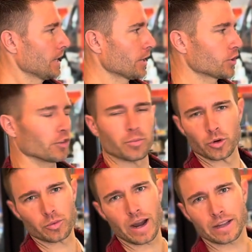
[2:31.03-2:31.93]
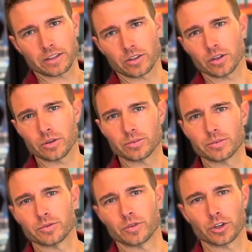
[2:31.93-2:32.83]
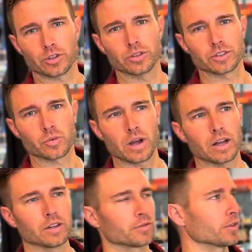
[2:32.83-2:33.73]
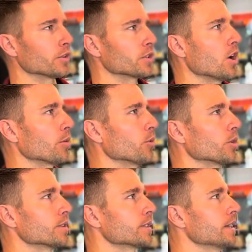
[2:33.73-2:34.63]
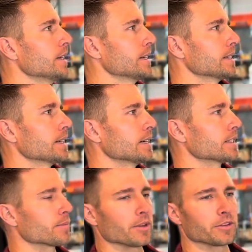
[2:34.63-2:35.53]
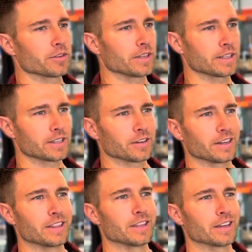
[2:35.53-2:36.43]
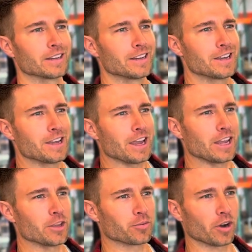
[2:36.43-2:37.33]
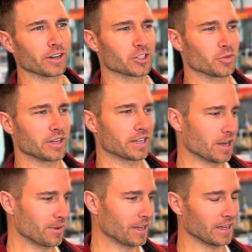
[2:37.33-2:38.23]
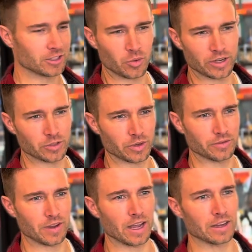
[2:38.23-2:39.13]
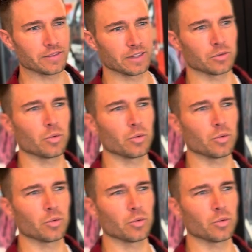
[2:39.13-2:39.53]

A surfboard rack that'll go vertical as well for those longboards. And some other things that are in the product suite coming in 2025.